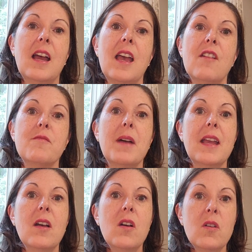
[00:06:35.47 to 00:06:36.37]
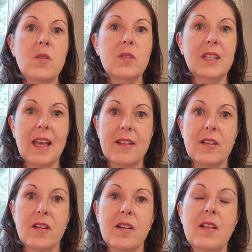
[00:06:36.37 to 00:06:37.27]
I have my own
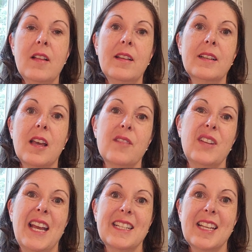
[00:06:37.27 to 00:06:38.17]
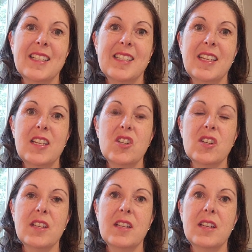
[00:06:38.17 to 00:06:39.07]
letter, kind of an
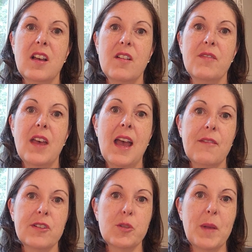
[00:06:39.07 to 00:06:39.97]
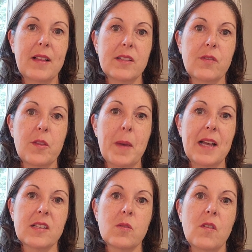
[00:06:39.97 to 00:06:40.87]
attestation of the average balance for the
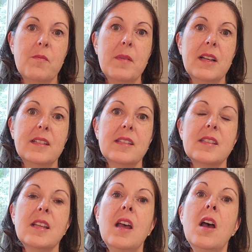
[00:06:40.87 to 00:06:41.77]
past 12 months.